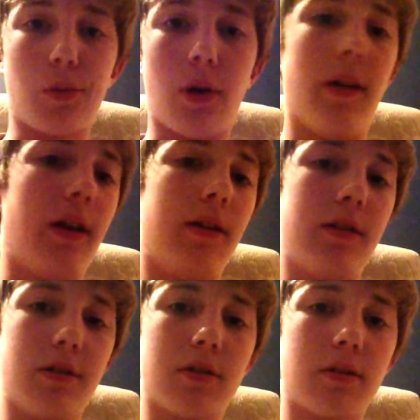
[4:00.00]
one, and it
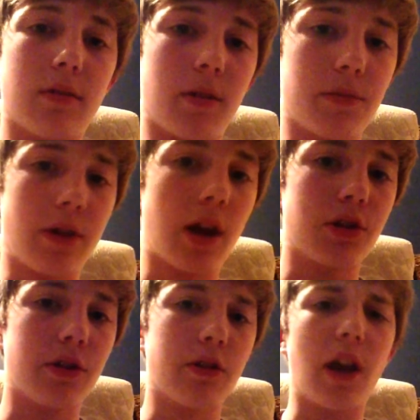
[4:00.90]
just comes crashing
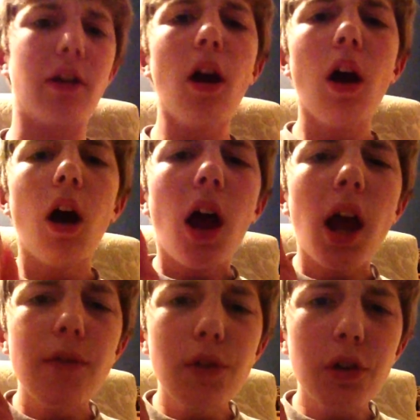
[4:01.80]
to the ground.
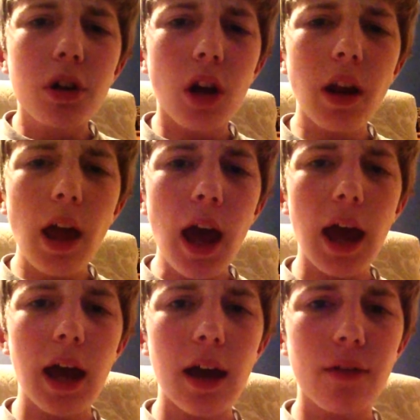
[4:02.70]
If you're gonna
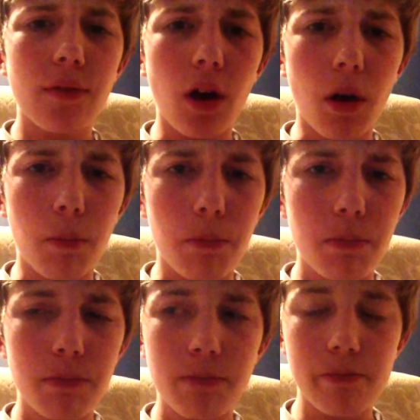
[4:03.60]
have a
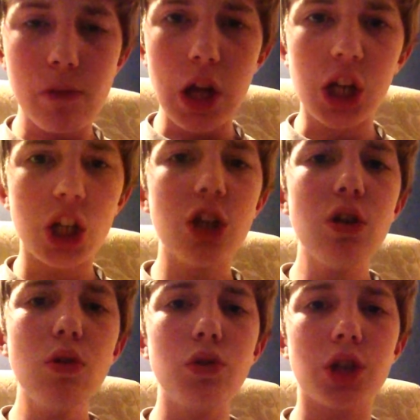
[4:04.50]

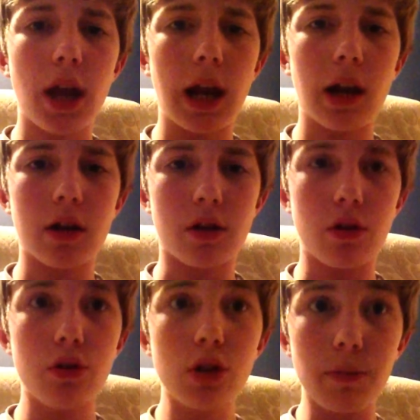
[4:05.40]
huge character,
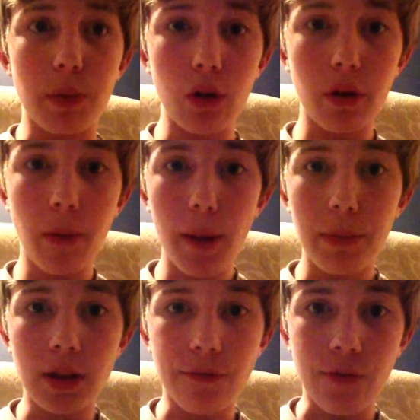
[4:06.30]
you should build him up
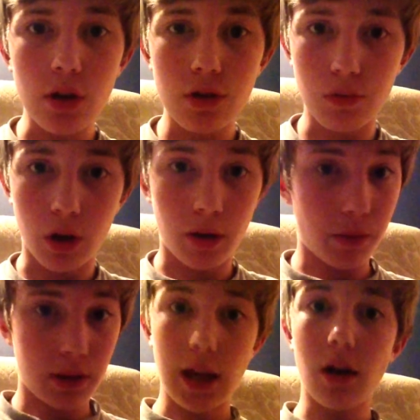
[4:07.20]
in the first one,
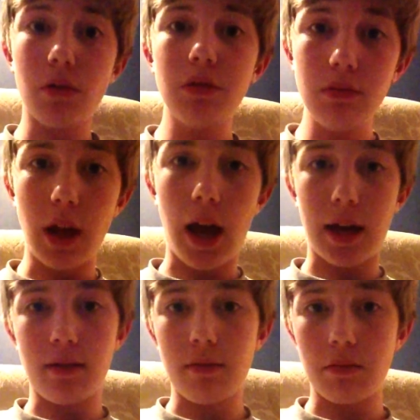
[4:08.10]
but they don't do that.
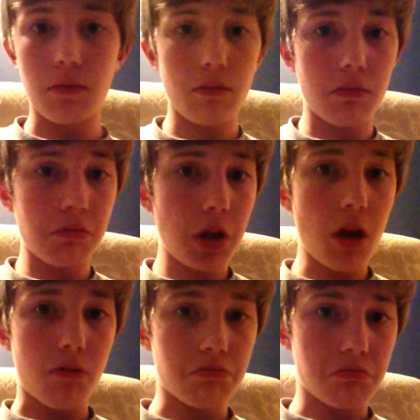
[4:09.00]

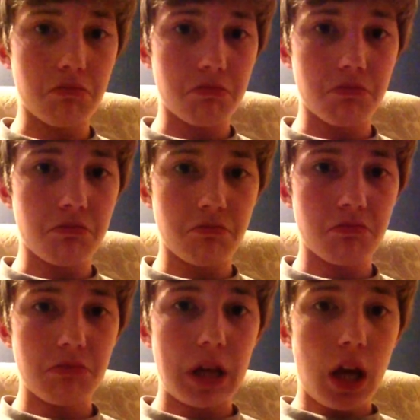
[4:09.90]
No.
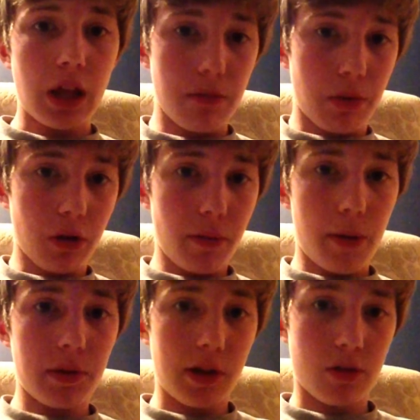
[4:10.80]
They build him up
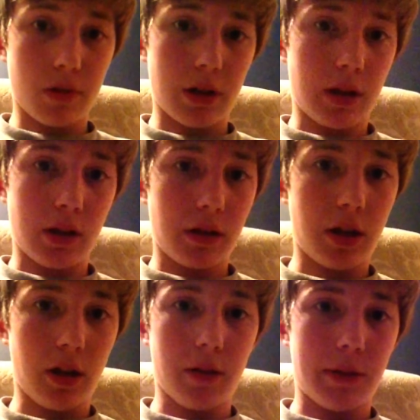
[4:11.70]
in this one and then
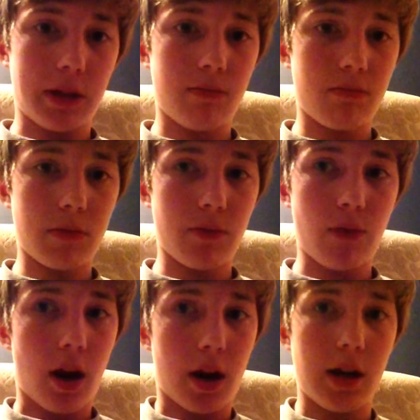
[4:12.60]
kill him at the
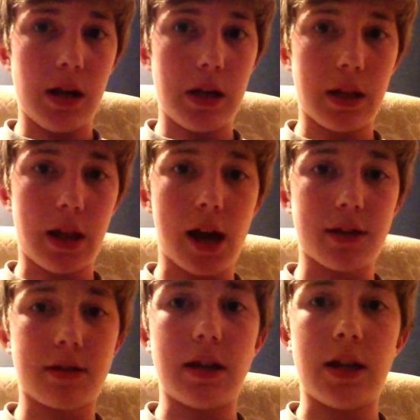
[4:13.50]
very
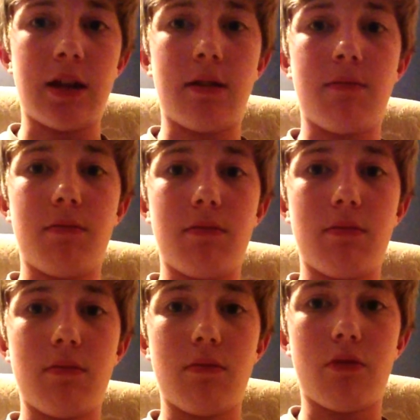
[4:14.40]
last scene
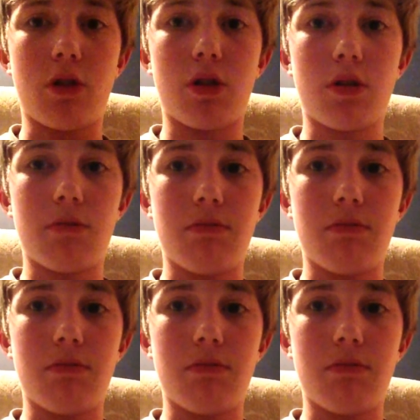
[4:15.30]
for